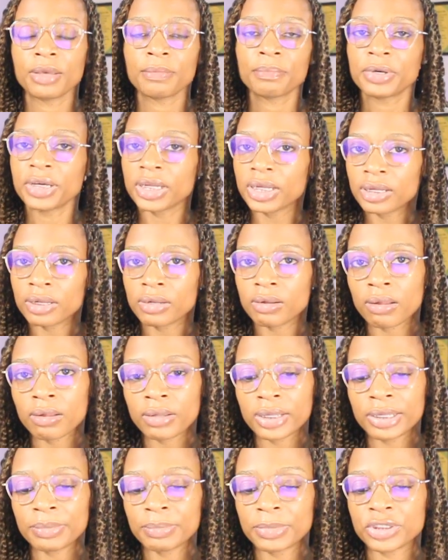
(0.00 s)
put in
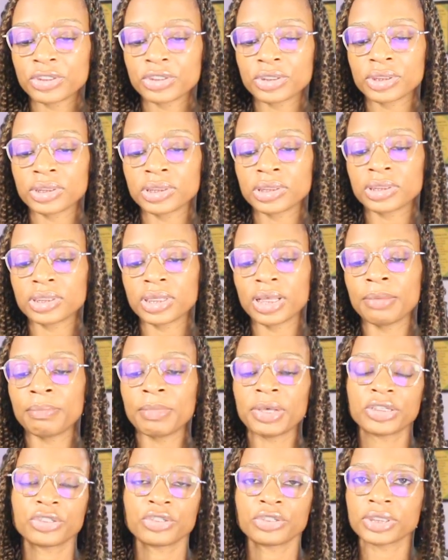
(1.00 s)
all images, and
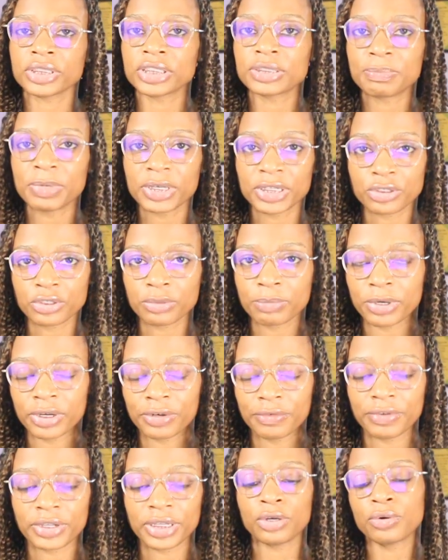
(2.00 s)
make sure it's pixel
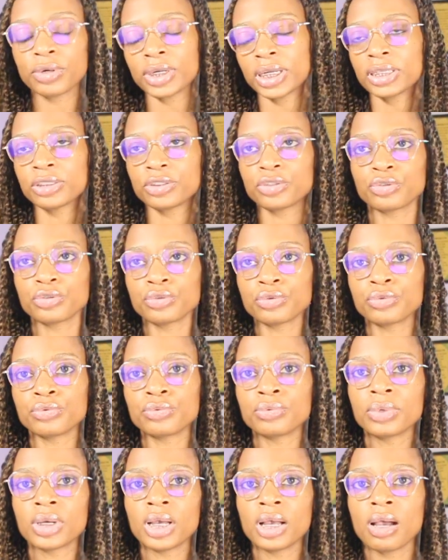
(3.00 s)
perfect according to